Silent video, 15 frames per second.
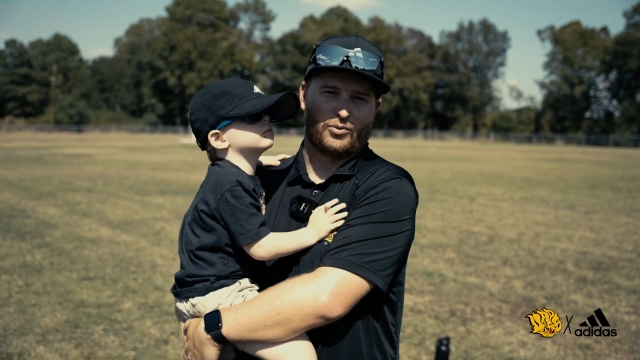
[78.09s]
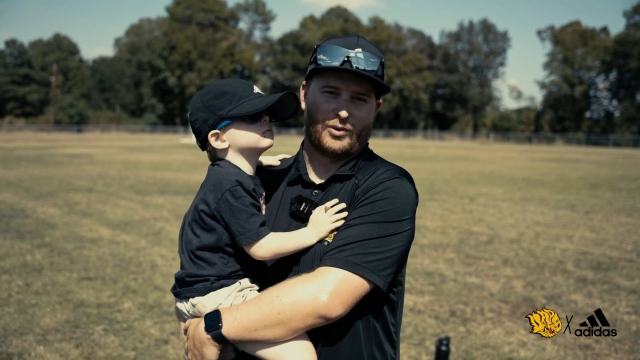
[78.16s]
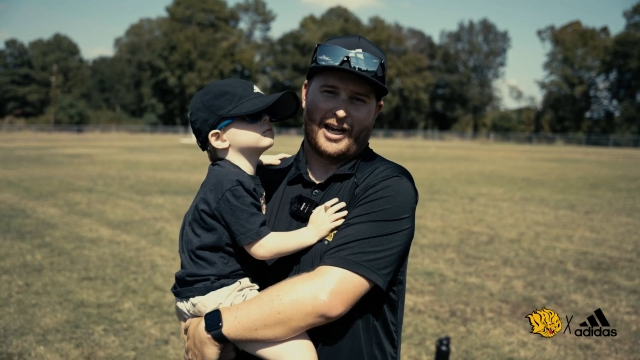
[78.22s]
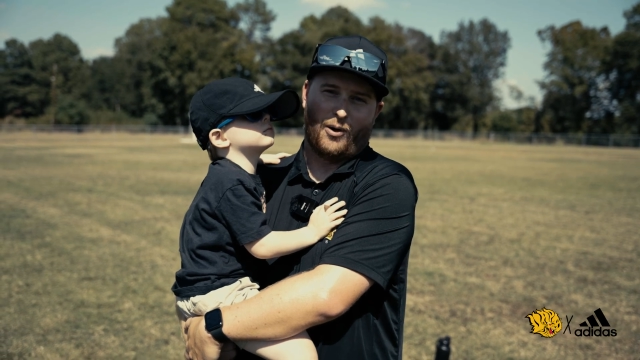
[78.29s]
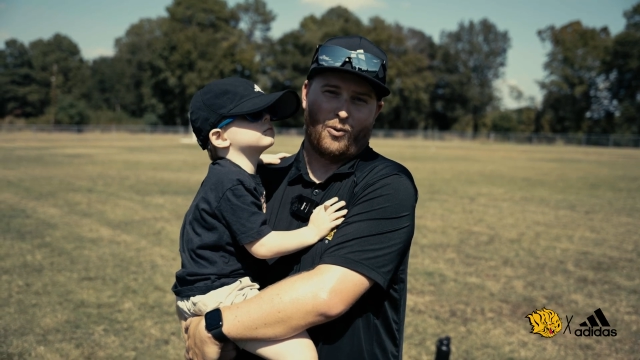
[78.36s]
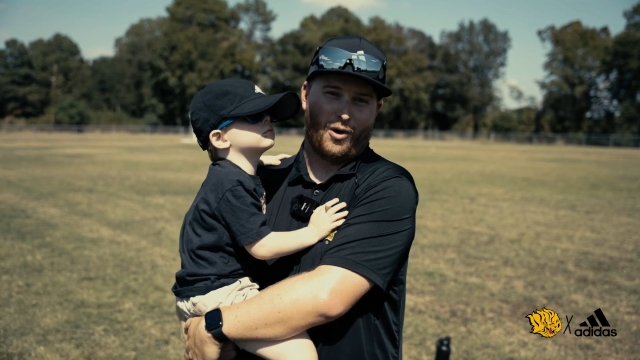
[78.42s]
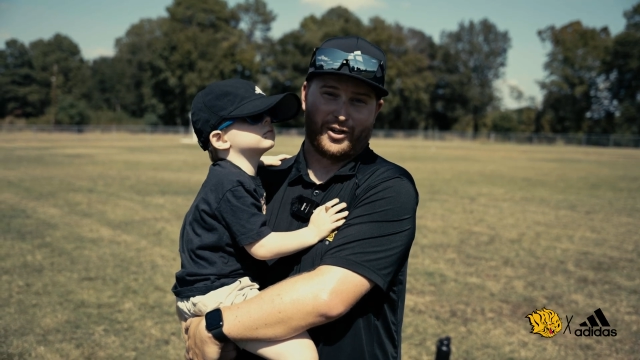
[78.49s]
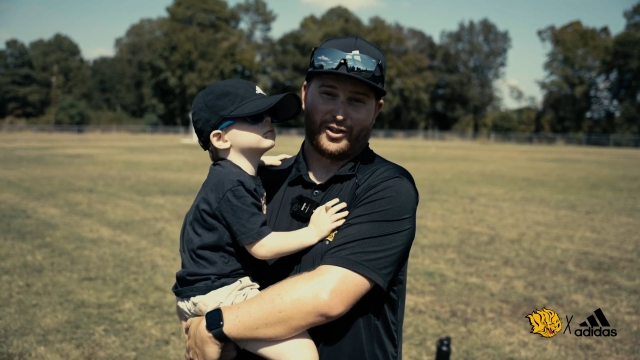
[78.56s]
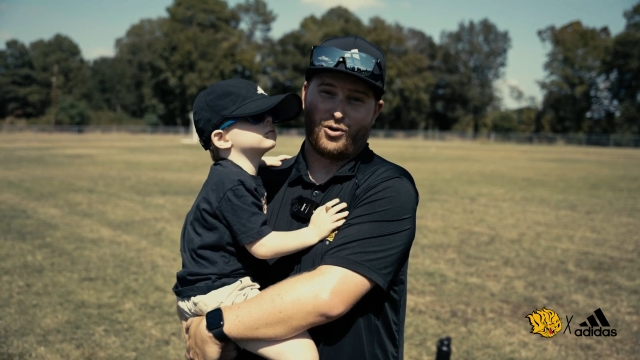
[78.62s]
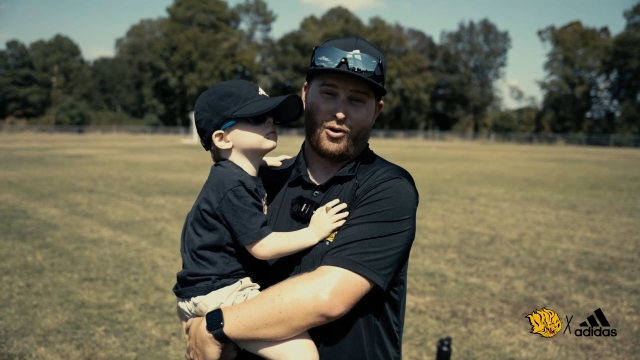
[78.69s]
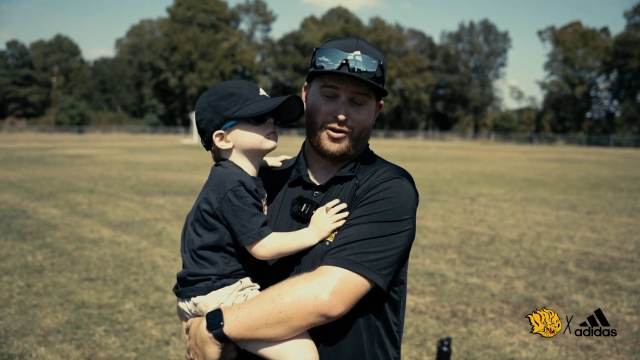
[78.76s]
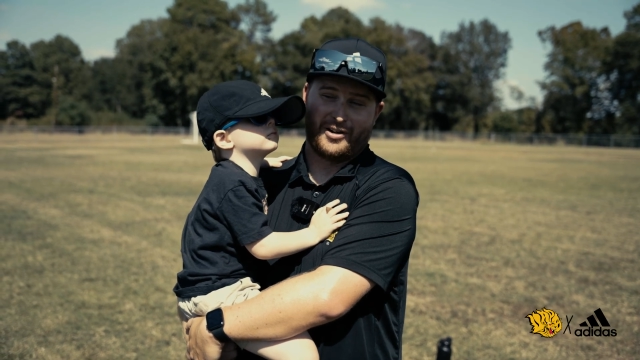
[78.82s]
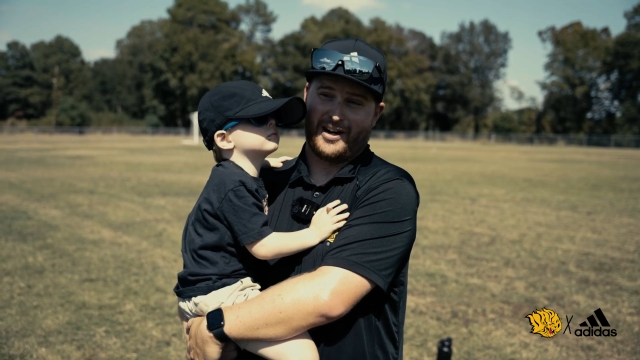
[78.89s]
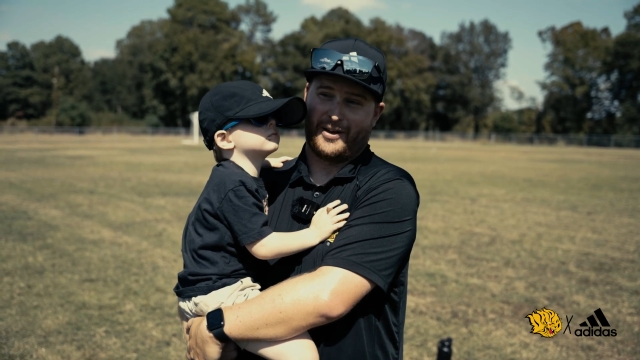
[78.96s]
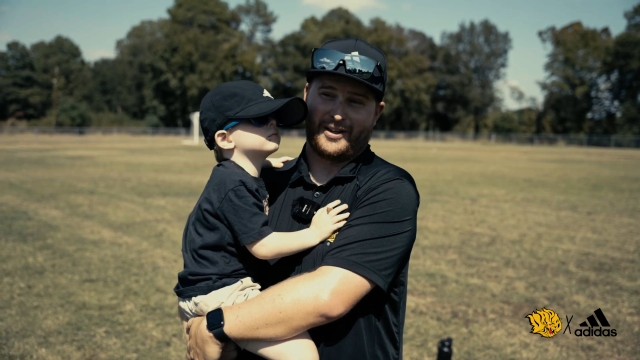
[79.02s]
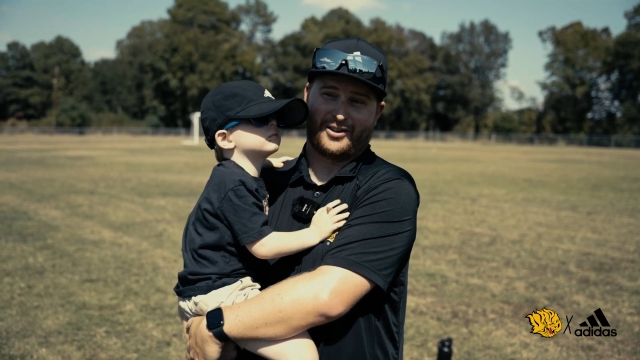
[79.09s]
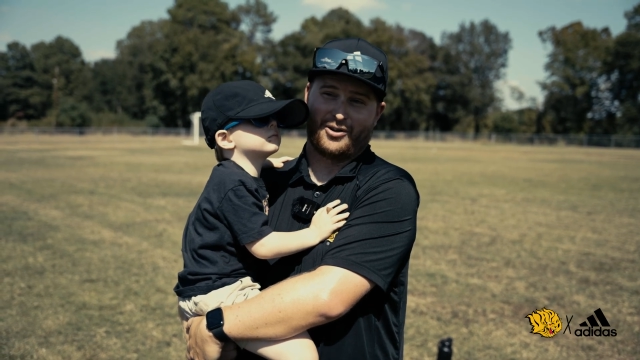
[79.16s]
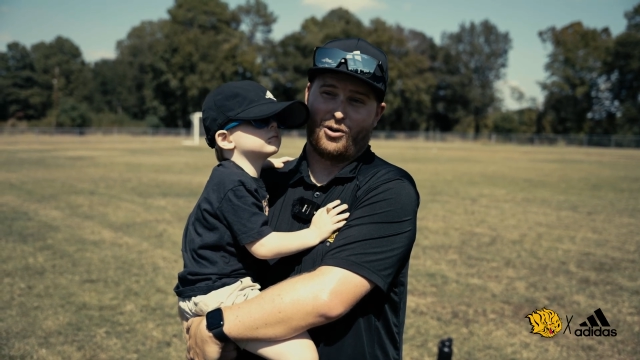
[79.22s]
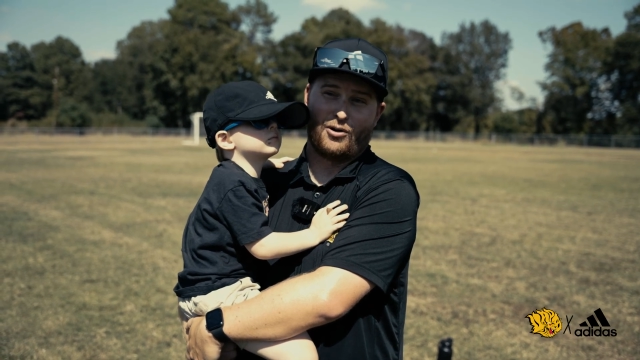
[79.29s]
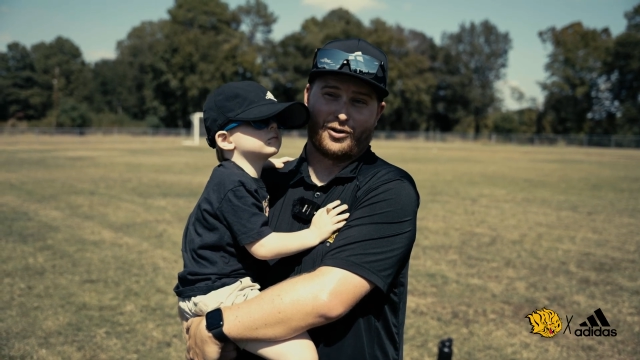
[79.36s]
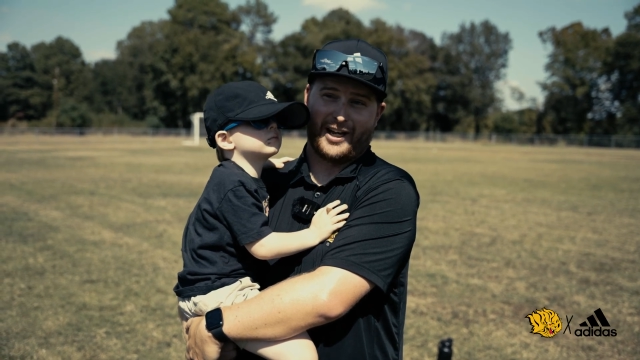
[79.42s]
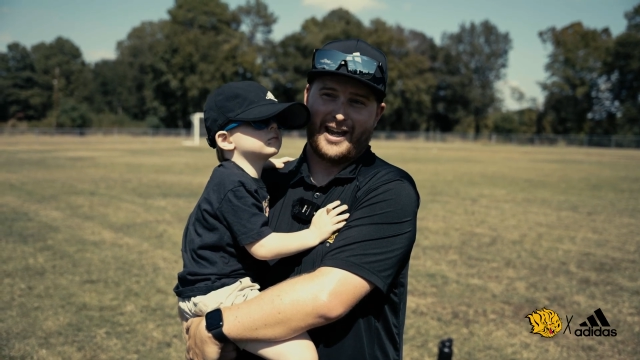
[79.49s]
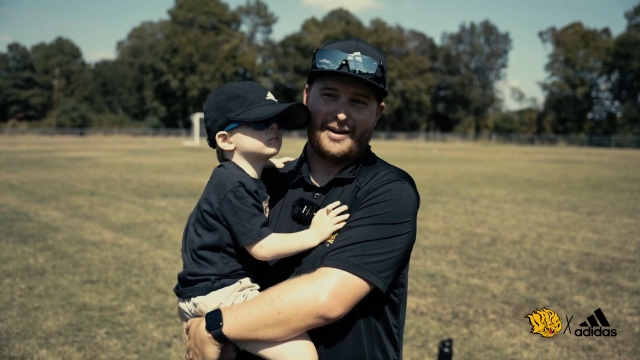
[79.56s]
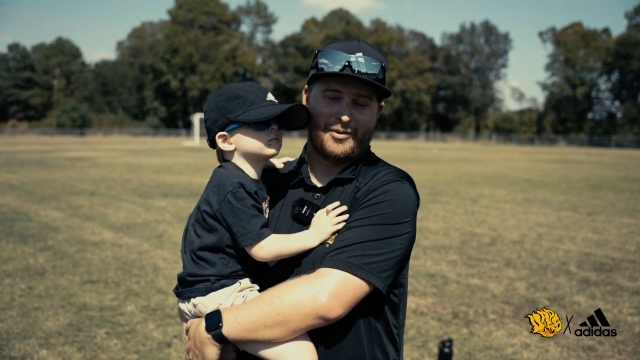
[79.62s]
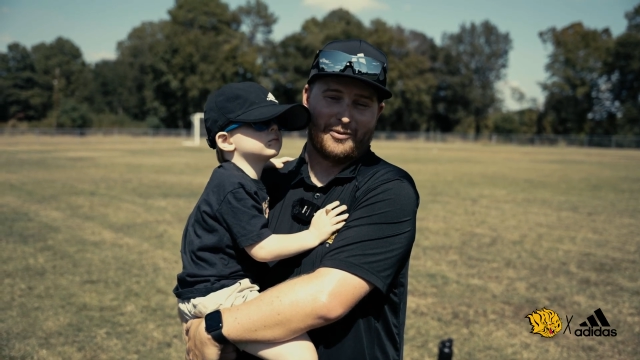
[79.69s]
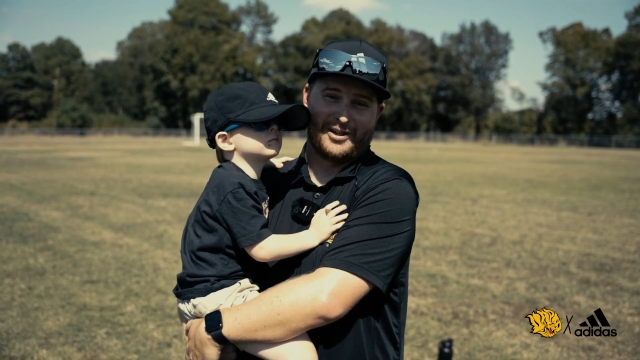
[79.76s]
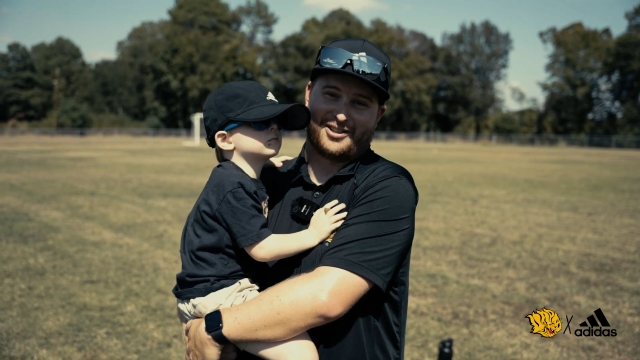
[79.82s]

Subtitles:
We got one corner, I think, the whole game, and we